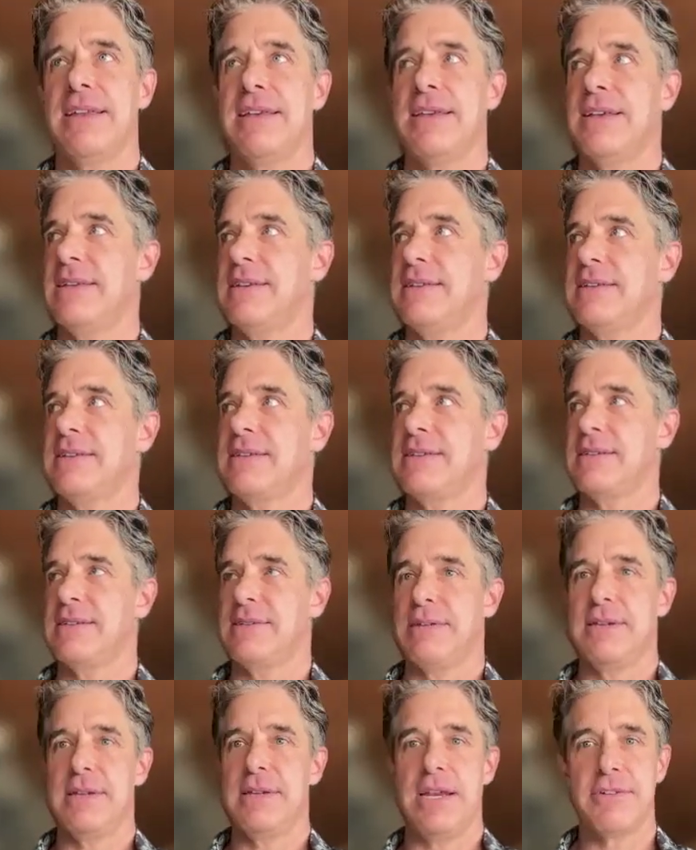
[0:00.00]
is
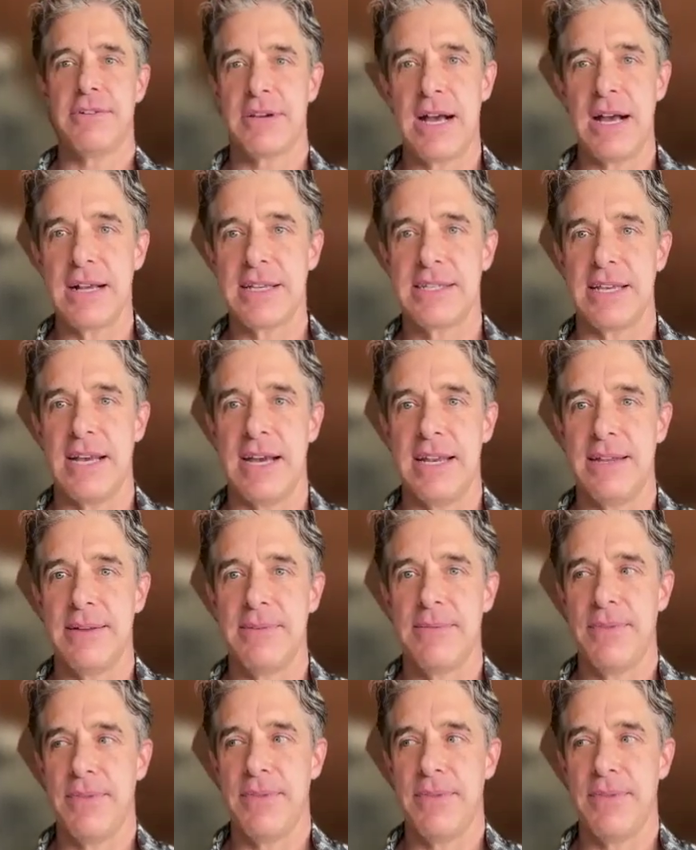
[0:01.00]
nitric oxide.